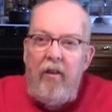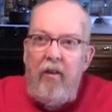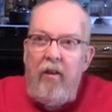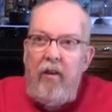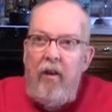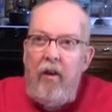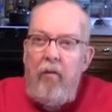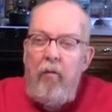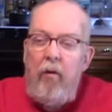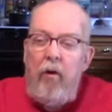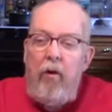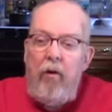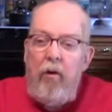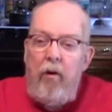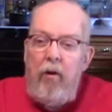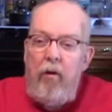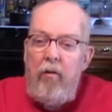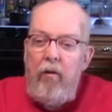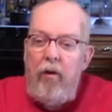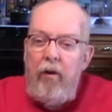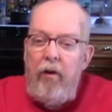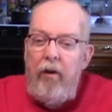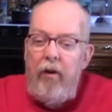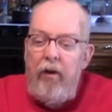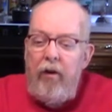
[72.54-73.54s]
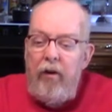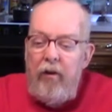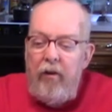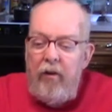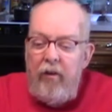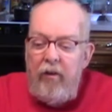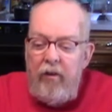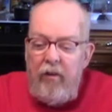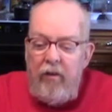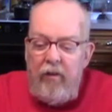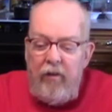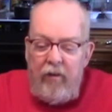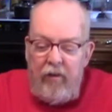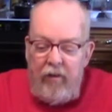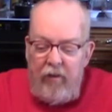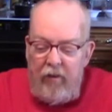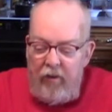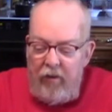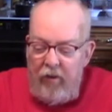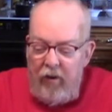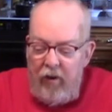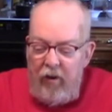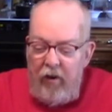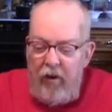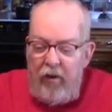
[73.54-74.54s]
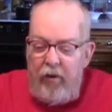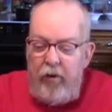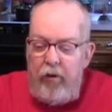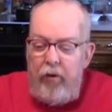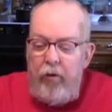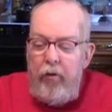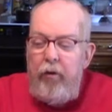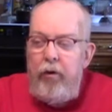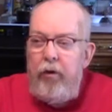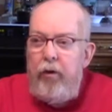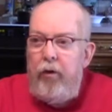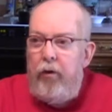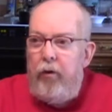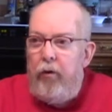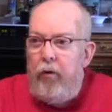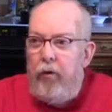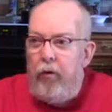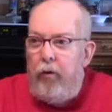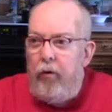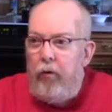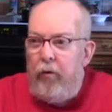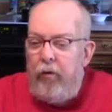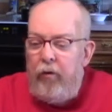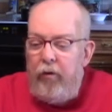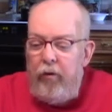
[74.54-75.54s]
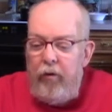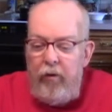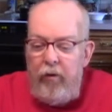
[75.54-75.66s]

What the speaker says: Come on over here. I'll let you choose